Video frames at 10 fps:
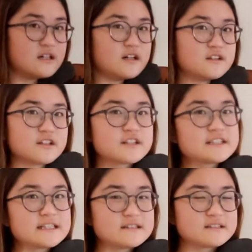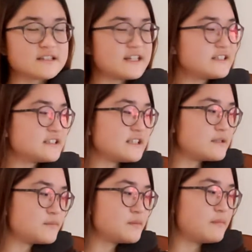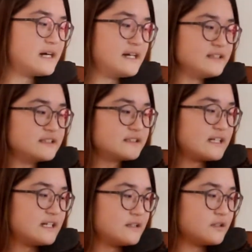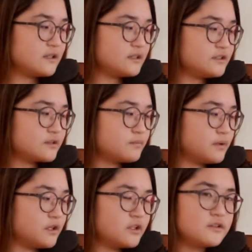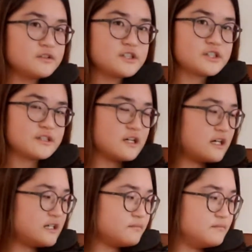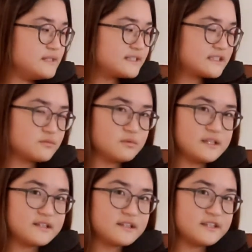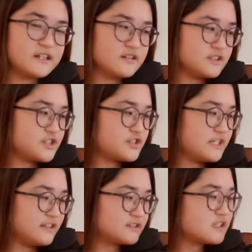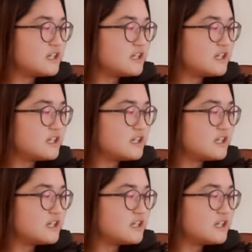Another key thing to keep in mind is that your bow should not mix with the other strings.